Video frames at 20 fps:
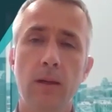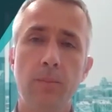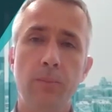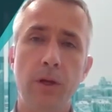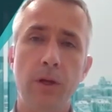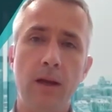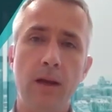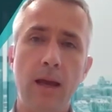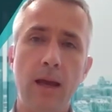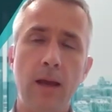
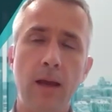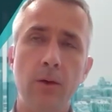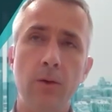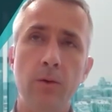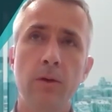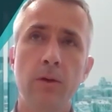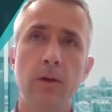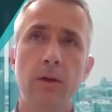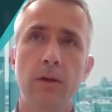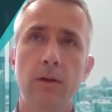But now,
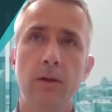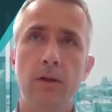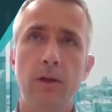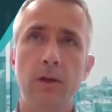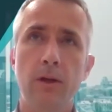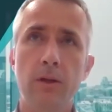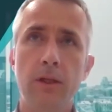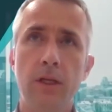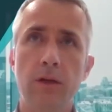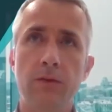
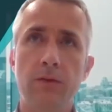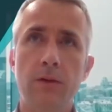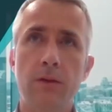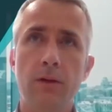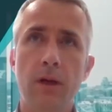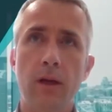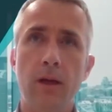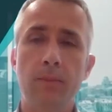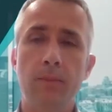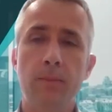given
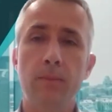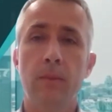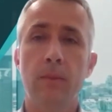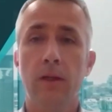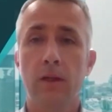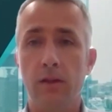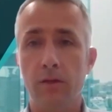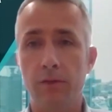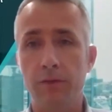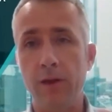
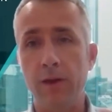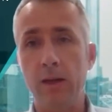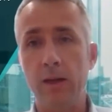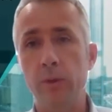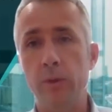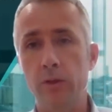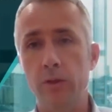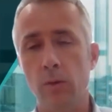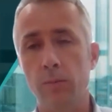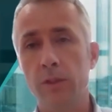the fact
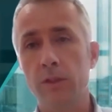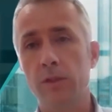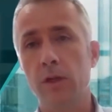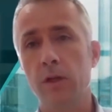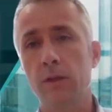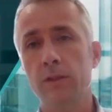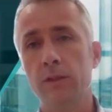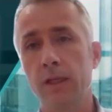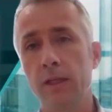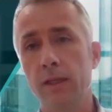we're
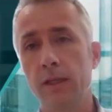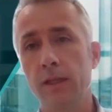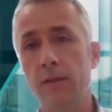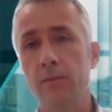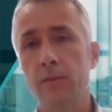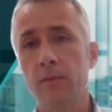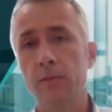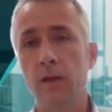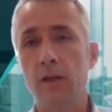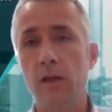domiciled here,
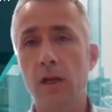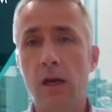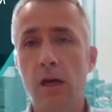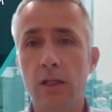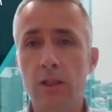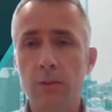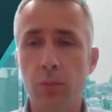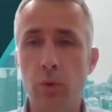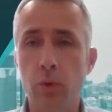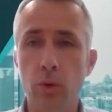a
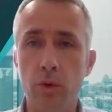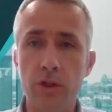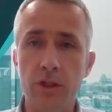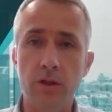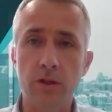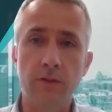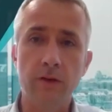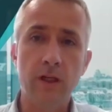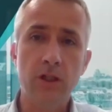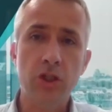large
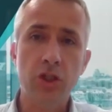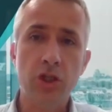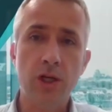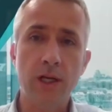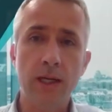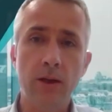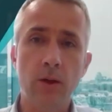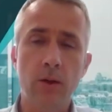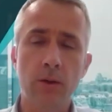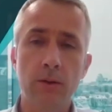portion of our
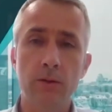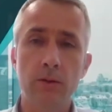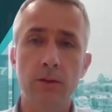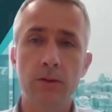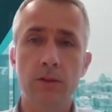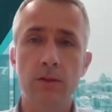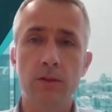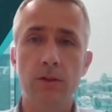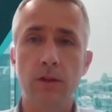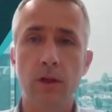
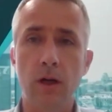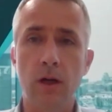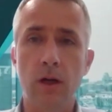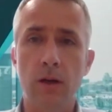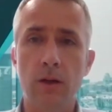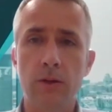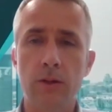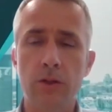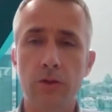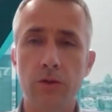shareholders
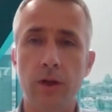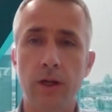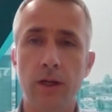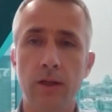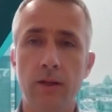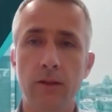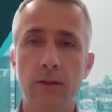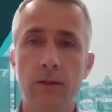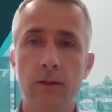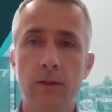are
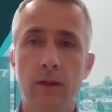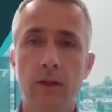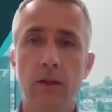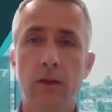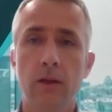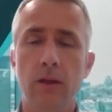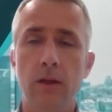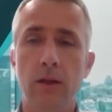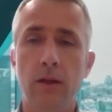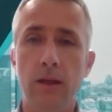Australian.
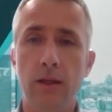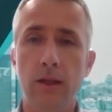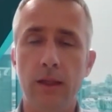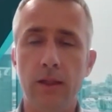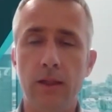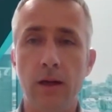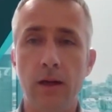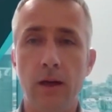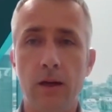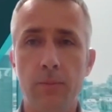
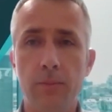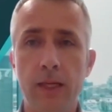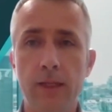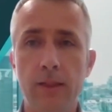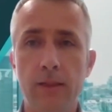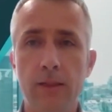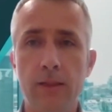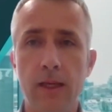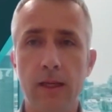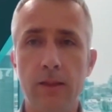It kind of
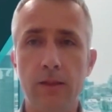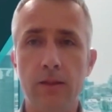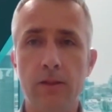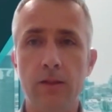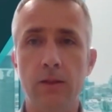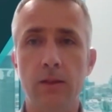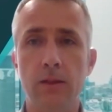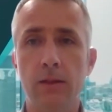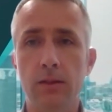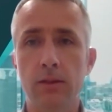made sense
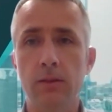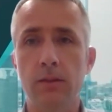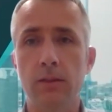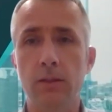to